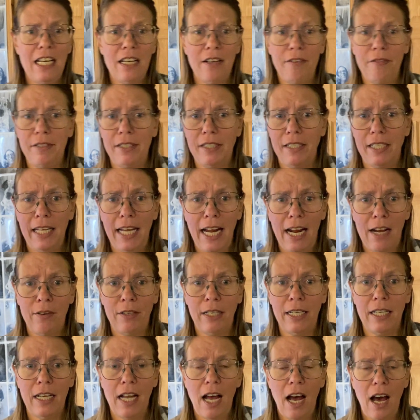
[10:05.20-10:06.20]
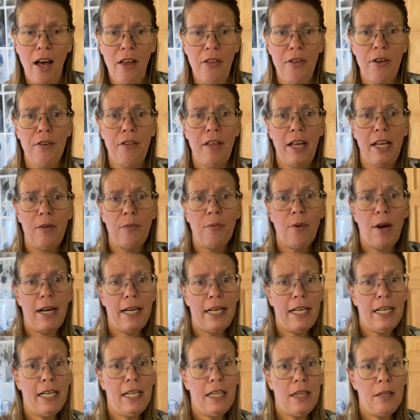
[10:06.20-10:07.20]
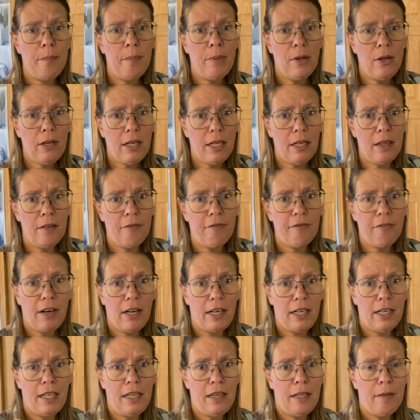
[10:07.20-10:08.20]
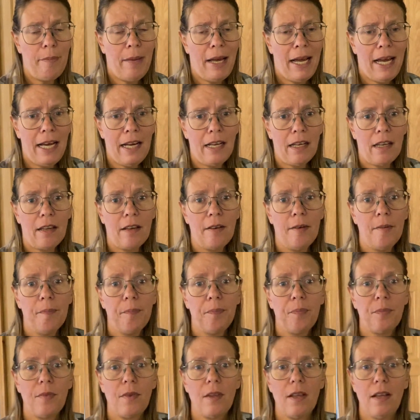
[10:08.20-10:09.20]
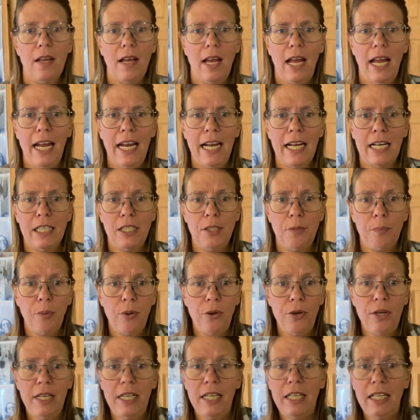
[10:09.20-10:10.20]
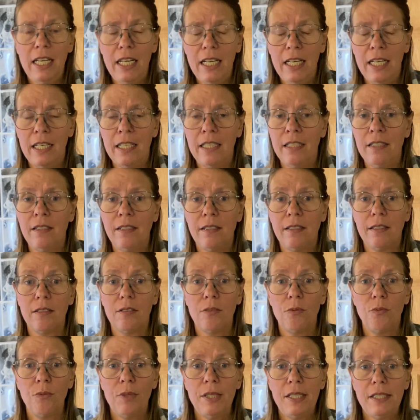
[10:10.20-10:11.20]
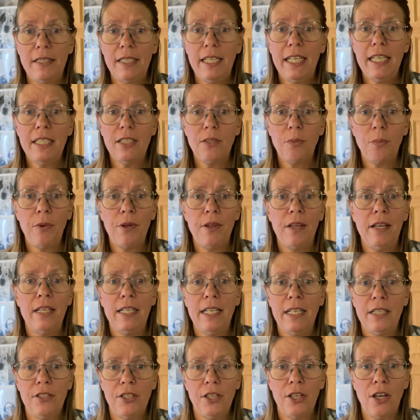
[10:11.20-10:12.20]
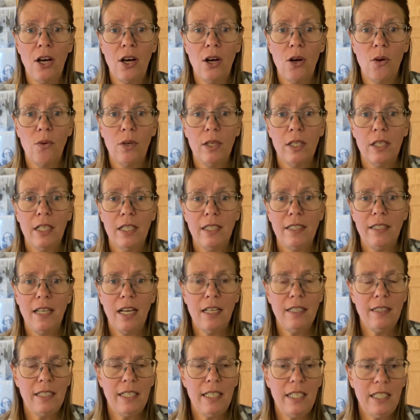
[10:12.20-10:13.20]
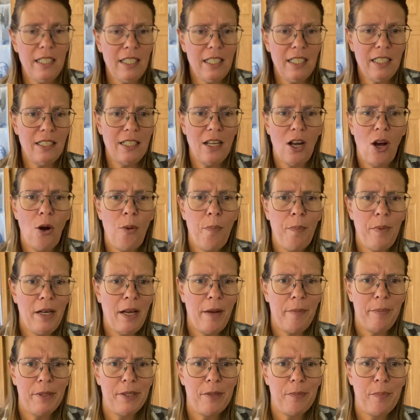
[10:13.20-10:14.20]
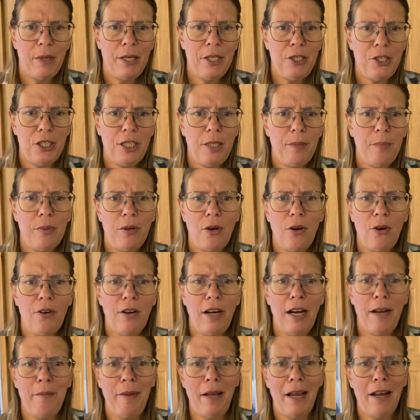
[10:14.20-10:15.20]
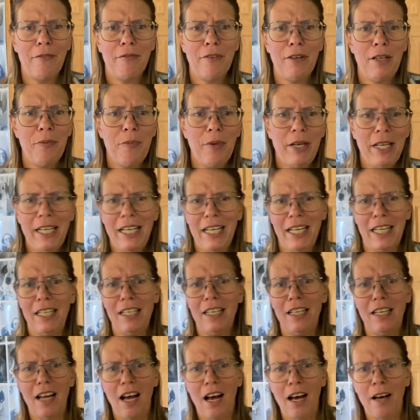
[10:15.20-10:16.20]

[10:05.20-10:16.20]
of his accounting other than writing in the book in the front and the back and putting his receipts where they need to go. Does he need to open up a spreadsheet program every week and